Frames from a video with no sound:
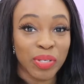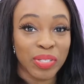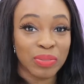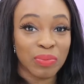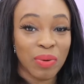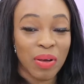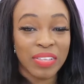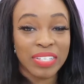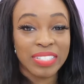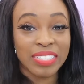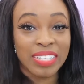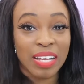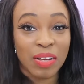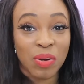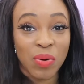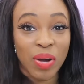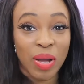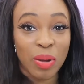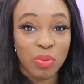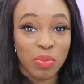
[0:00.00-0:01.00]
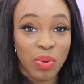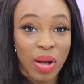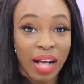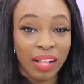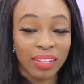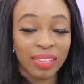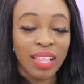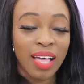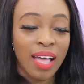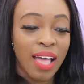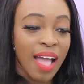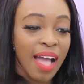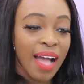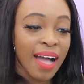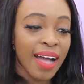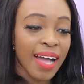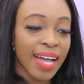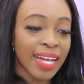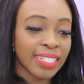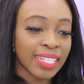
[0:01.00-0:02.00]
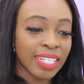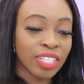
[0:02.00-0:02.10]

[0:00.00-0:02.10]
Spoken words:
as well that's done quite well. And